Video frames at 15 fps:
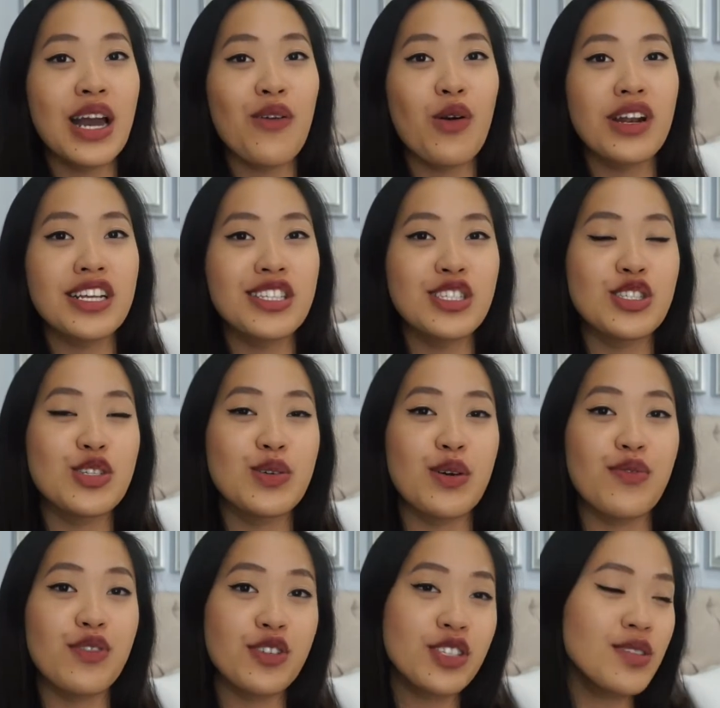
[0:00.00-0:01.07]
I wanted to do
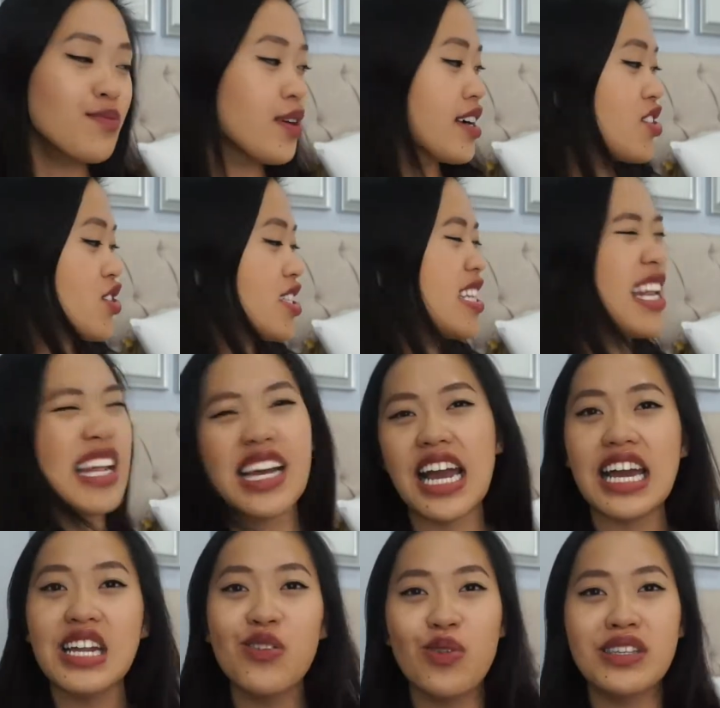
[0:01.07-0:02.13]
a first impression and a
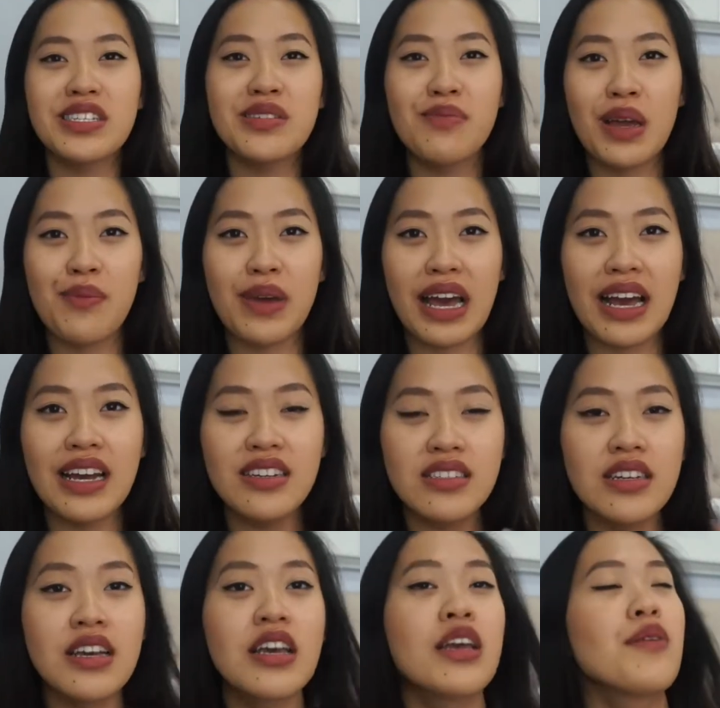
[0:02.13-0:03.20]
kind of what's in my bag,